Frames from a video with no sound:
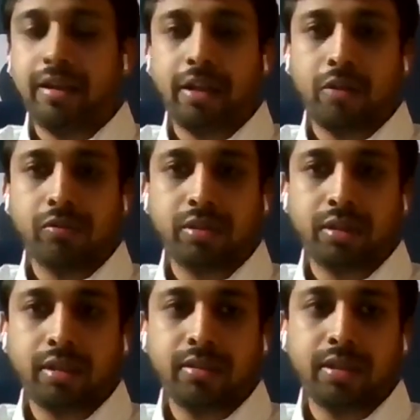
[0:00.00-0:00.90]
and around
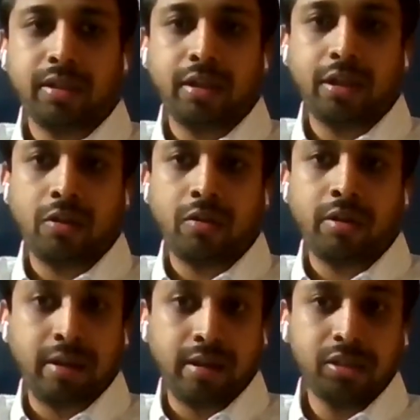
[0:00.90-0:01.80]
cities and in and
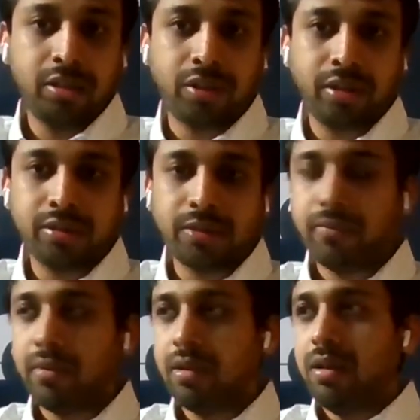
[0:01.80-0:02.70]
around industries.